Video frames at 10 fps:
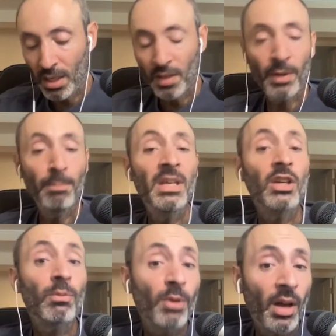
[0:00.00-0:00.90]
The
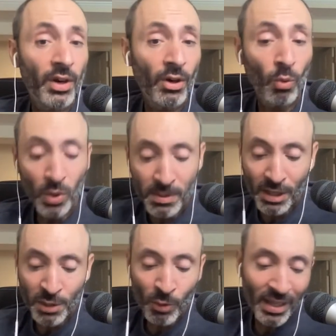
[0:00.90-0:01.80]
middle brother was
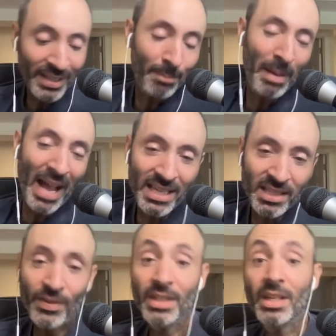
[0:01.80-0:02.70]
much more like the
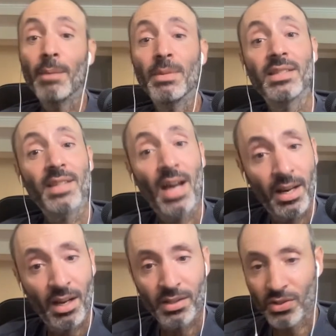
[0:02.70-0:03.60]
passive income and side
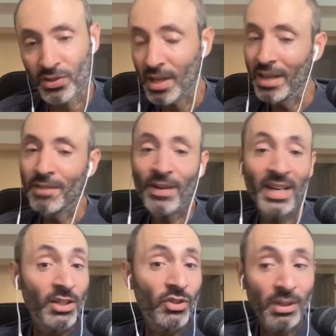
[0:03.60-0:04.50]
hustles.
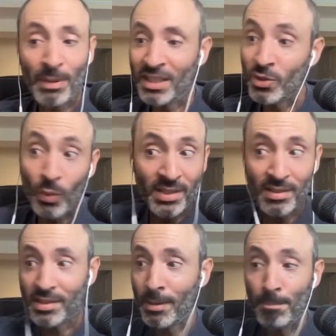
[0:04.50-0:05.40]
Financial independence
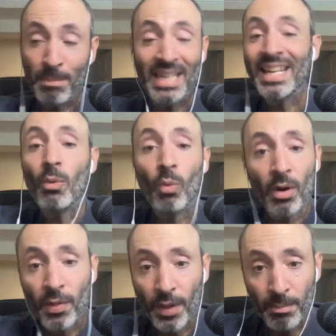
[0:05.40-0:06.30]
wasn't some big net
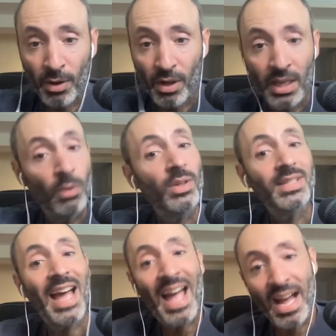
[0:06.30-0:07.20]
worth number, it was
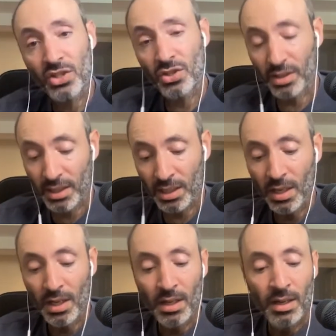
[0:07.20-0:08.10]
actually
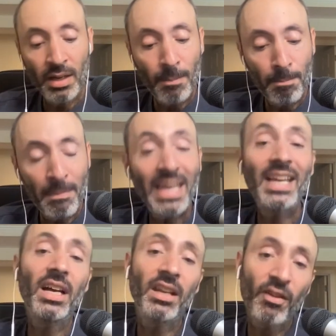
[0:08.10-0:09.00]

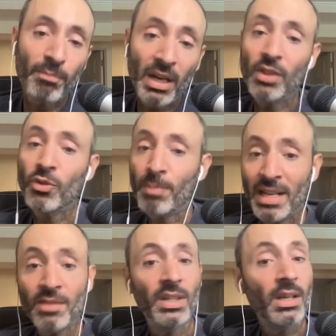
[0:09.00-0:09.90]
making enough money through
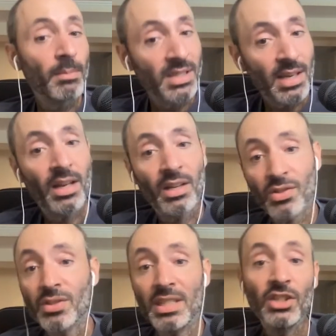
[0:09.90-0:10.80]
passive income and side
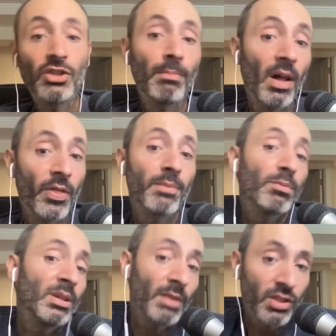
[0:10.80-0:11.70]
hustles each month to
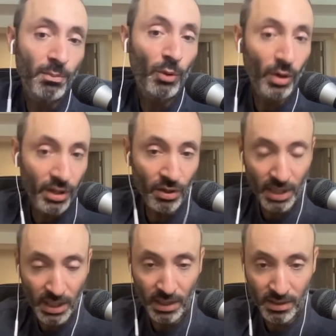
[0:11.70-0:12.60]
pretty much support your
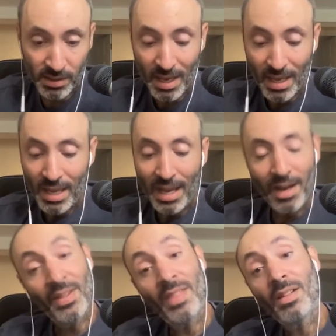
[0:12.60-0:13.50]
needs.
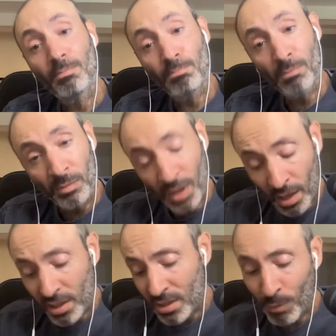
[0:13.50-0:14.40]
And then the
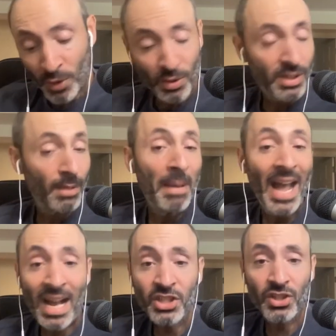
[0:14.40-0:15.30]
youngest brother is the
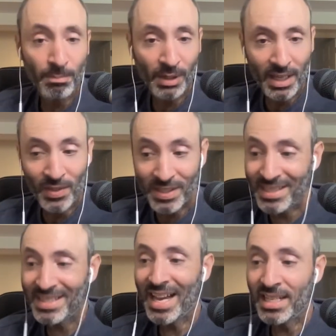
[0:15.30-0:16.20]
passion play. This
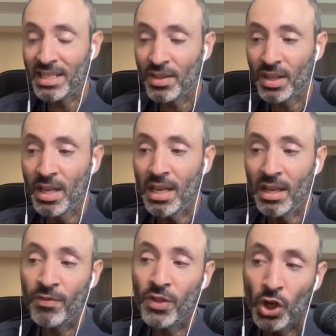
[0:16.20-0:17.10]
is the idea that
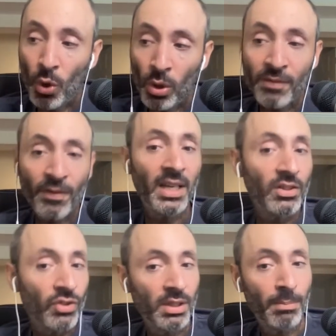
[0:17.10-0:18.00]
if the goal of
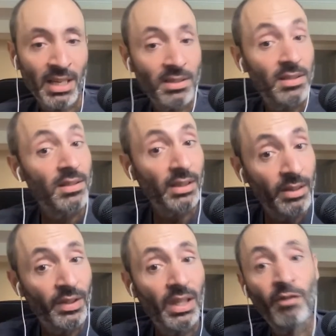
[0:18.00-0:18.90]
financial independence is to
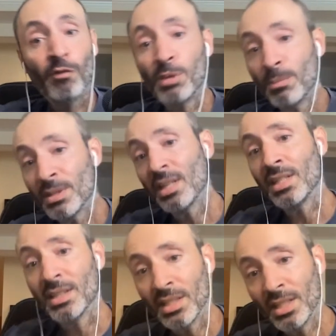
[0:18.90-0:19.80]
live a life of purpose,
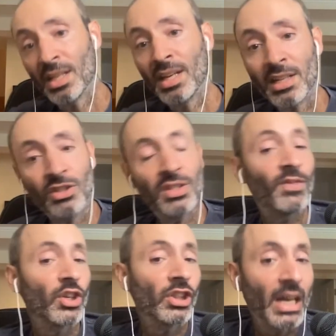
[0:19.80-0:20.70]
identity, and connections, if
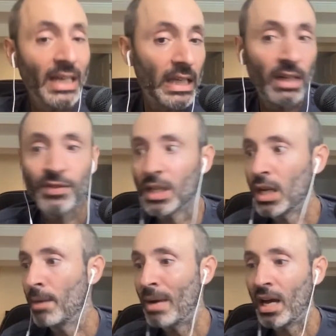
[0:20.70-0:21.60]
you're lucky enough to
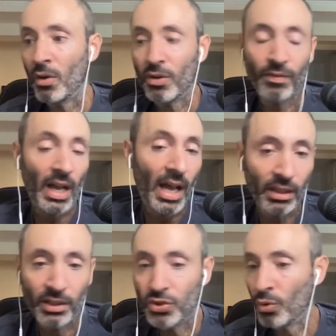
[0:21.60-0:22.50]
come out of
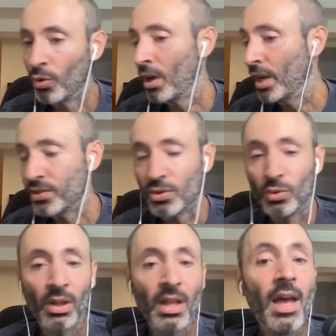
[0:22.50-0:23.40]
college or high
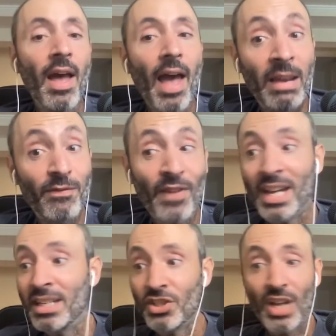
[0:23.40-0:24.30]
school and
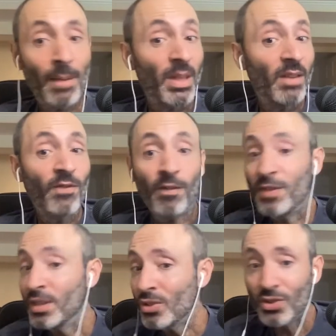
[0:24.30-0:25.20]
find a job that
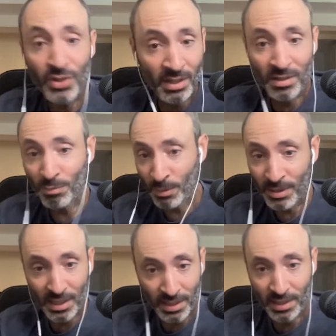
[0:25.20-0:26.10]
fulfills your sense of
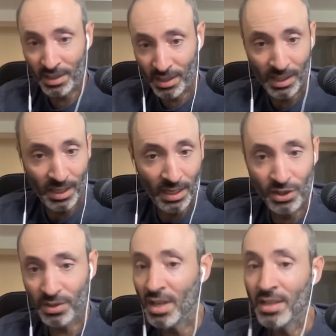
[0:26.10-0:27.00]
purpose, identity, and
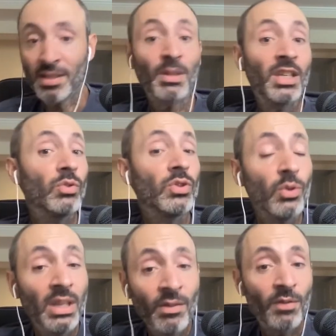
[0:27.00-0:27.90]
connections, something you do
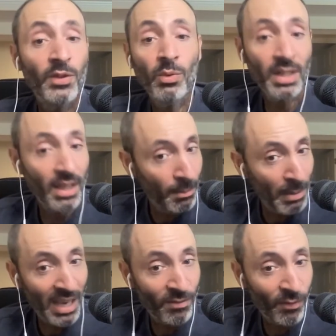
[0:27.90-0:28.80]
even if you weren't getting
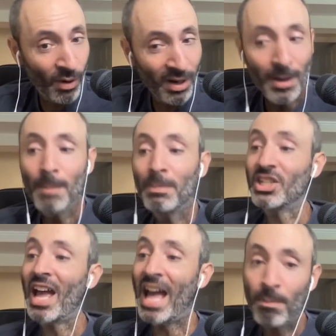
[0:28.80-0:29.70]
paid for, but
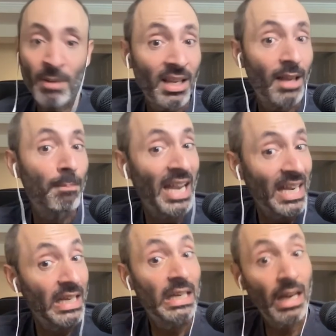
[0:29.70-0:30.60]
you happen to get
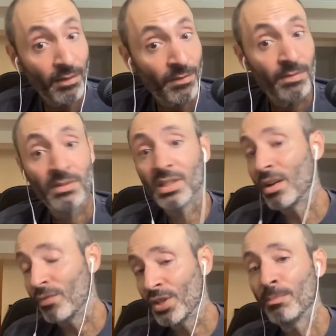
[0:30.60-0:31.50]
paid enough to
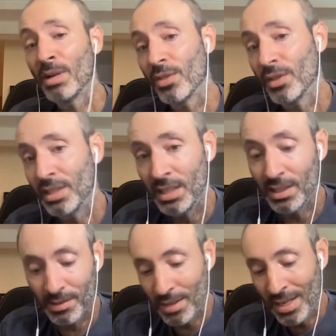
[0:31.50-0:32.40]
cover your monthly
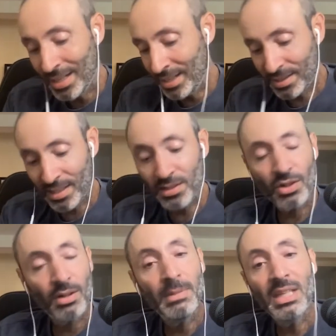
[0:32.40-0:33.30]
needs. In a sense,
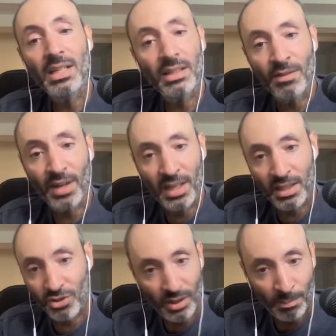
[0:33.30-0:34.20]
you're immediately
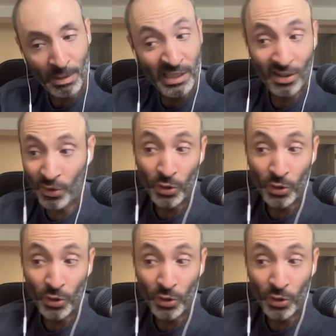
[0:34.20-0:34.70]
financially independent, although